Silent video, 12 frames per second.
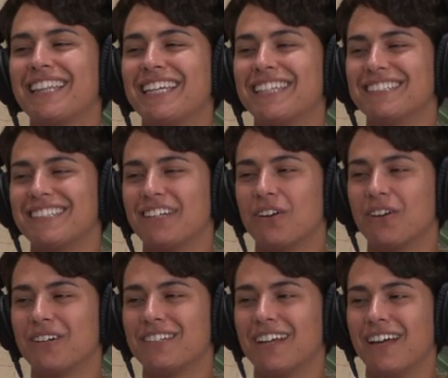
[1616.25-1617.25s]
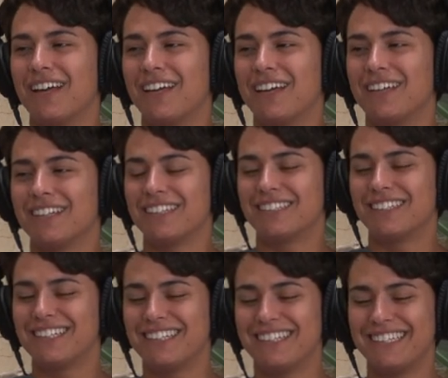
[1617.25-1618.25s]
things that aren't uh,
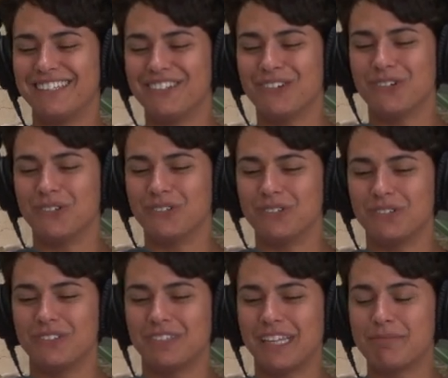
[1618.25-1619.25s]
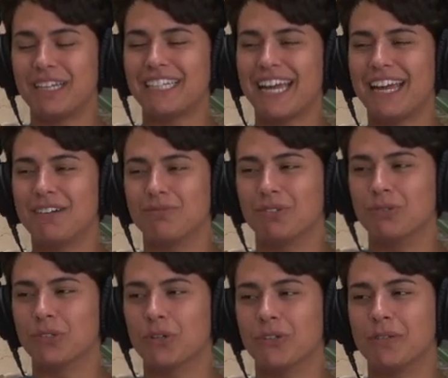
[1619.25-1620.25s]
you know like my dad when we
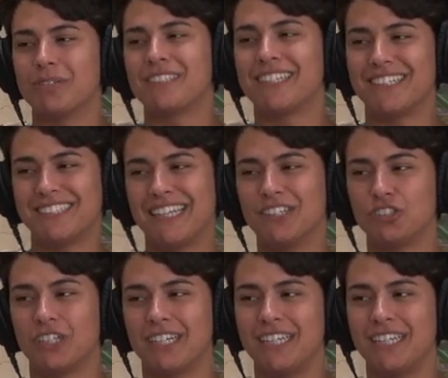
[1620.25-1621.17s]
were growing up instead of saying shit